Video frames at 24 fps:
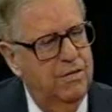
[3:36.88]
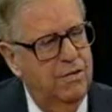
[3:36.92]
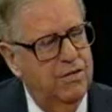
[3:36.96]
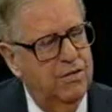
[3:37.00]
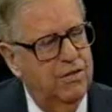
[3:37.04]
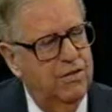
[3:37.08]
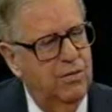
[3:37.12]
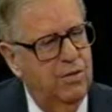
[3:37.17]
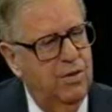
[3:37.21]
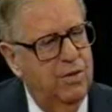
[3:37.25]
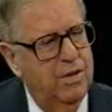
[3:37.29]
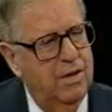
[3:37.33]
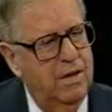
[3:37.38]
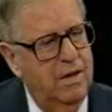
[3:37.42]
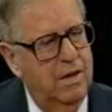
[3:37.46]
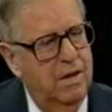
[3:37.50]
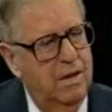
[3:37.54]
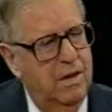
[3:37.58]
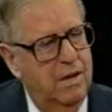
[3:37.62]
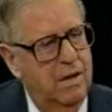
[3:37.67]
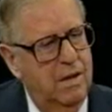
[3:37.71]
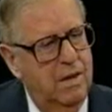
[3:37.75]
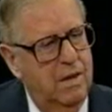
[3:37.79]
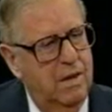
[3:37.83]
first of all, the
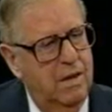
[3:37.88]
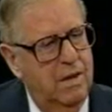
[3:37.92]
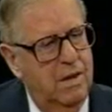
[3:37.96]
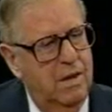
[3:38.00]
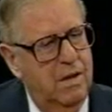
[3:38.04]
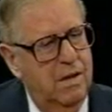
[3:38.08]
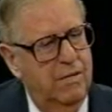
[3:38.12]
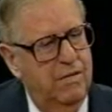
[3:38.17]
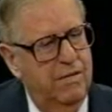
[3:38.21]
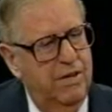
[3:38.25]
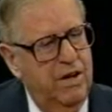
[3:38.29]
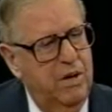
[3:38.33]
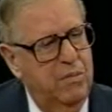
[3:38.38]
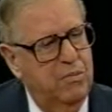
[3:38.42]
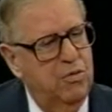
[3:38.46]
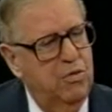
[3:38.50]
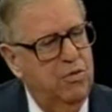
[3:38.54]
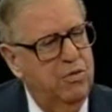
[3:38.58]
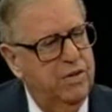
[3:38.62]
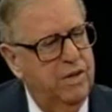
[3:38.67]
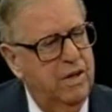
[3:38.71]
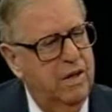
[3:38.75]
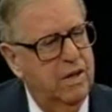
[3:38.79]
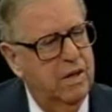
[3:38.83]
very
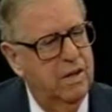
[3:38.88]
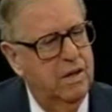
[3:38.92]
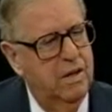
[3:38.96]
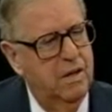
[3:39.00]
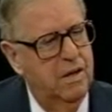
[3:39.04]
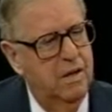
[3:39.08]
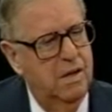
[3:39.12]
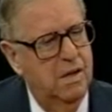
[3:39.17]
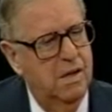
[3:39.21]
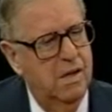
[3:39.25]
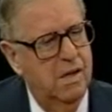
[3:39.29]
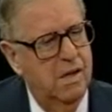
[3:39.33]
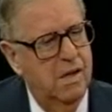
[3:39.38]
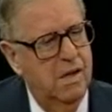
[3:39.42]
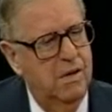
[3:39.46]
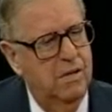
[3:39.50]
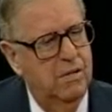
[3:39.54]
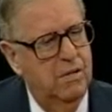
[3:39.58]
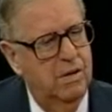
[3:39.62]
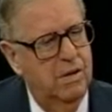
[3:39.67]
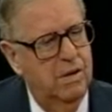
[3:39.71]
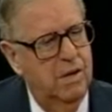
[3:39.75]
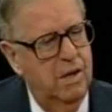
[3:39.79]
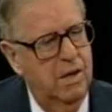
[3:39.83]
moving
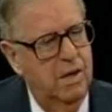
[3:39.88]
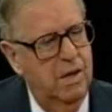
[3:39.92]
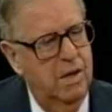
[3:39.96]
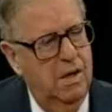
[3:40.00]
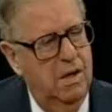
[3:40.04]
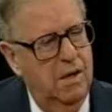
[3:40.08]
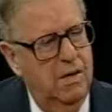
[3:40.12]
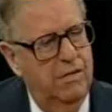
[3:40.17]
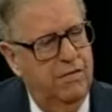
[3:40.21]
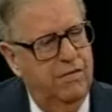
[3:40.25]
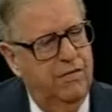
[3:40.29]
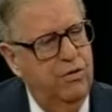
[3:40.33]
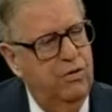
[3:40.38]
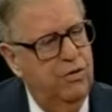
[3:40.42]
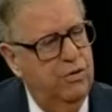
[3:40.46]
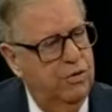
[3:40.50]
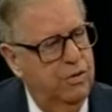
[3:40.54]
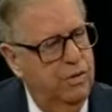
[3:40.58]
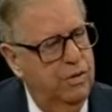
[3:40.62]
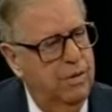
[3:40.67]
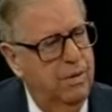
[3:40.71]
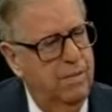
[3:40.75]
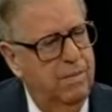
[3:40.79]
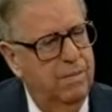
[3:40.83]

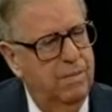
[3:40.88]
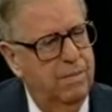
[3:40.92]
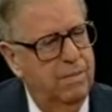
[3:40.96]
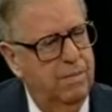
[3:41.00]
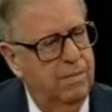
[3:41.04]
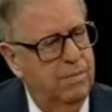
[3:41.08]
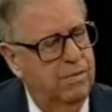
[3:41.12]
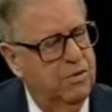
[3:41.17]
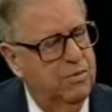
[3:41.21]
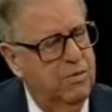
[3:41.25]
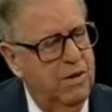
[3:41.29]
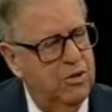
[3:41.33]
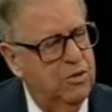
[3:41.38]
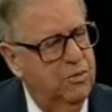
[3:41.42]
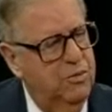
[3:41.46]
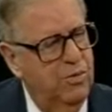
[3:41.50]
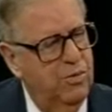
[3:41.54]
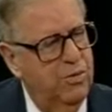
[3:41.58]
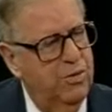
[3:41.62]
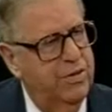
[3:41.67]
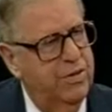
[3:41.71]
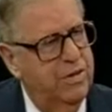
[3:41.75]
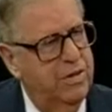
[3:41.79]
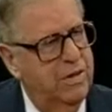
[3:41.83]
funeral was much
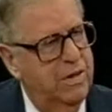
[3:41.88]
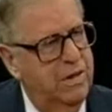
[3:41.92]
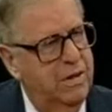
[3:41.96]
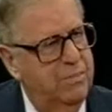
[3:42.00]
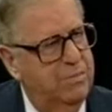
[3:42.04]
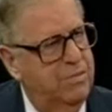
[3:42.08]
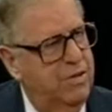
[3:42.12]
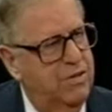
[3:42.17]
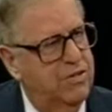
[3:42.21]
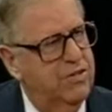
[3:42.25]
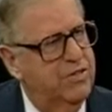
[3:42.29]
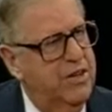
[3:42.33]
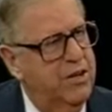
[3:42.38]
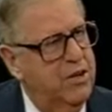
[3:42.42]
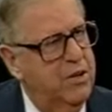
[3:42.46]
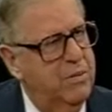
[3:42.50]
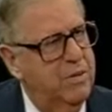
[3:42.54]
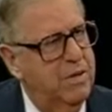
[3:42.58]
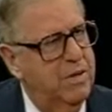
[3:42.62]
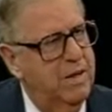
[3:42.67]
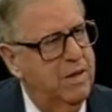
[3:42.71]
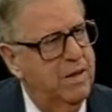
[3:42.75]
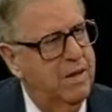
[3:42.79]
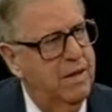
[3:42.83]
more than a
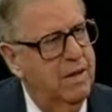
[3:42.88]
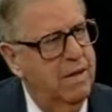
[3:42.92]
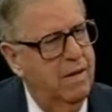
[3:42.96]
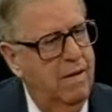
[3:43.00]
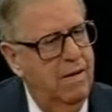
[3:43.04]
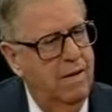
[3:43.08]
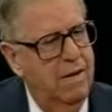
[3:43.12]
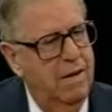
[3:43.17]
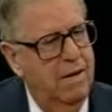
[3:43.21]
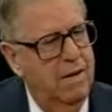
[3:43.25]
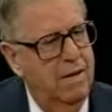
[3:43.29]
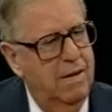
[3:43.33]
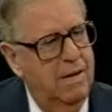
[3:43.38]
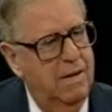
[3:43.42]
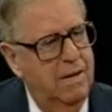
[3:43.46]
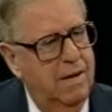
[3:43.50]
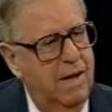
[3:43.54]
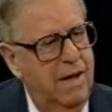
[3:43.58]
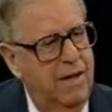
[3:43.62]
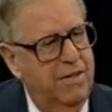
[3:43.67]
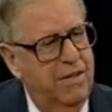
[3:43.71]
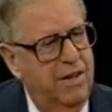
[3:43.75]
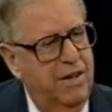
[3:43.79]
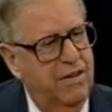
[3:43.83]
ceremony.
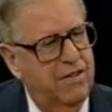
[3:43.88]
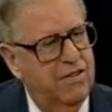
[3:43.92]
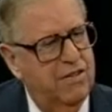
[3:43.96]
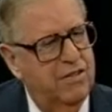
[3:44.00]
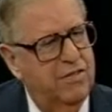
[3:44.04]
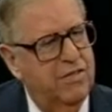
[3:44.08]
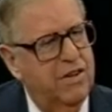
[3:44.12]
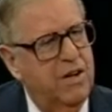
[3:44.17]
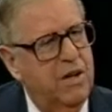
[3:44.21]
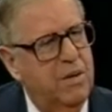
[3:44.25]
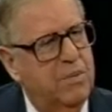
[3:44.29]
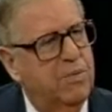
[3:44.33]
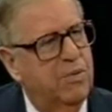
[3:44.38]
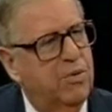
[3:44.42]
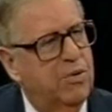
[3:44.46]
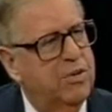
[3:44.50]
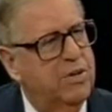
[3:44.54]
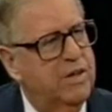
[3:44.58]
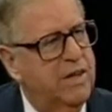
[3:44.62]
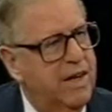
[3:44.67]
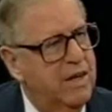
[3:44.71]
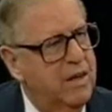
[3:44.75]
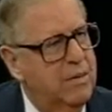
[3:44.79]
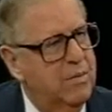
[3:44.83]
I think it's a very
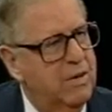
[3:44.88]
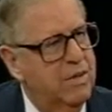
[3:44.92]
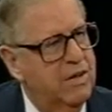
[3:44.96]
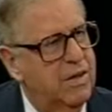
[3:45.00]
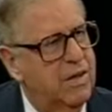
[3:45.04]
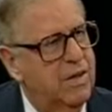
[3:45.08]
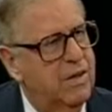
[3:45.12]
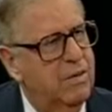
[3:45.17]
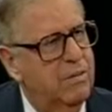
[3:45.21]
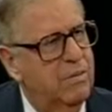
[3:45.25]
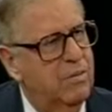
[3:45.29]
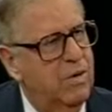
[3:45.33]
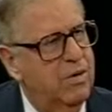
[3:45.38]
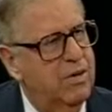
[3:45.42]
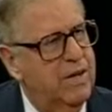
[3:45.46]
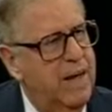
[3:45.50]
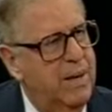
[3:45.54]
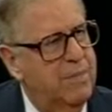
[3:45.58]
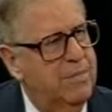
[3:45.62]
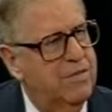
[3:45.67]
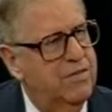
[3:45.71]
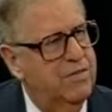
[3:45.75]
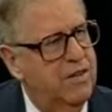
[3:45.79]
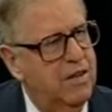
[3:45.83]
important element in what
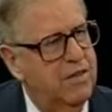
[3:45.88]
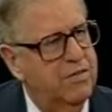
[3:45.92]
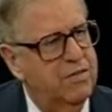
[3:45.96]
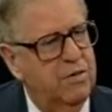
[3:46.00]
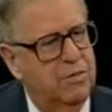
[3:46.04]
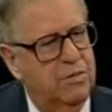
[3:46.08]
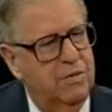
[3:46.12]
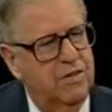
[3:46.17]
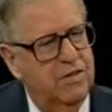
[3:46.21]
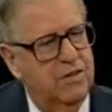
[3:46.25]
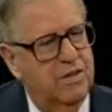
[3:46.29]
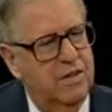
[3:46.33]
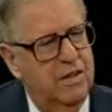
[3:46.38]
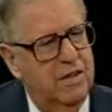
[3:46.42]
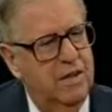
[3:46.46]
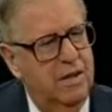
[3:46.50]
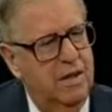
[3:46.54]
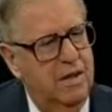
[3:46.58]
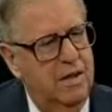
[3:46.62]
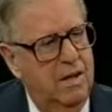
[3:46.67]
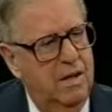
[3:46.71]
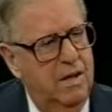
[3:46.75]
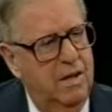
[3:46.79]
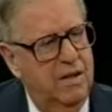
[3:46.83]
happens afterwards.
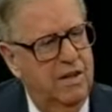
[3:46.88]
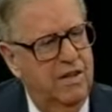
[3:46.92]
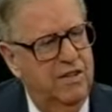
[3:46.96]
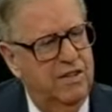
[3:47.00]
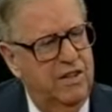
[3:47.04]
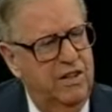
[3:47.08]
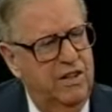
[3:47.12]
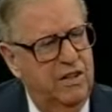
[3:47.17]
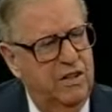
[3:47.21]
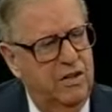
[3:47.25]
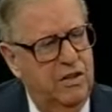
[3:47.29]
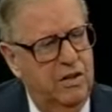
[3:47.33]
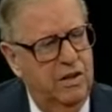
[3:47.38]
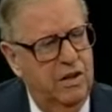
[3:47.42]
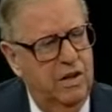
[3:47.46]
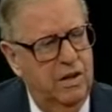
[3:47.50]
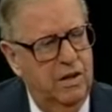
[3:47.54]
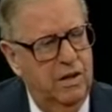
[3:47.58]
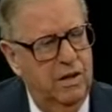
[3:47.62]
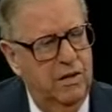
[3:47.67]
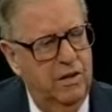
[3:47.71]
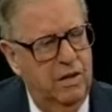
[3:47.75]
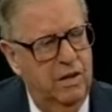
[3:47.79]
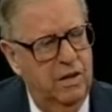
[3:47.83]
This
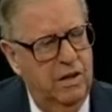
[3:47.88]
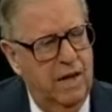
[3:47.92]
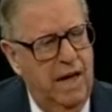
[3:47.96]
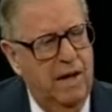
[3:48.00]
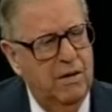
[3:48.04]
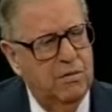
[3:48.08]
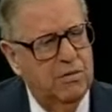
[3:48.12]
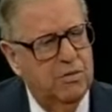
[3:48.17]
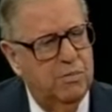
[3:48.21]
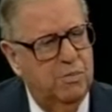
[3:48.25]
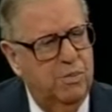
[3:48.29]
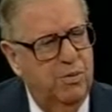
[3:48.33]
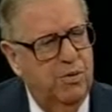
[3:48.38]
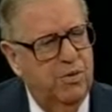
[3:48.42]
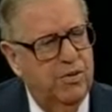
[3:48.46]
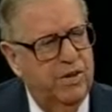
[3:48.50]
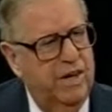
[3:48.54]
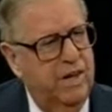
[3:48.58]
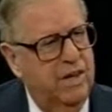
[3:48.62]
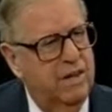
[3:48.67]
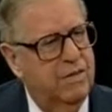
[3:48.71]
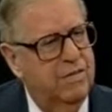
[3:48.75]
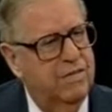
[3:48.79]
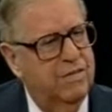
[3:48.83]

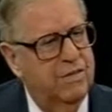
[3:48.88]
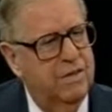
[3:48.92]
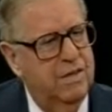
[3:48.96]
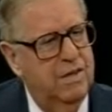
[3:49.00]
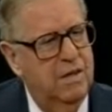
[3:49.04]
outpouring of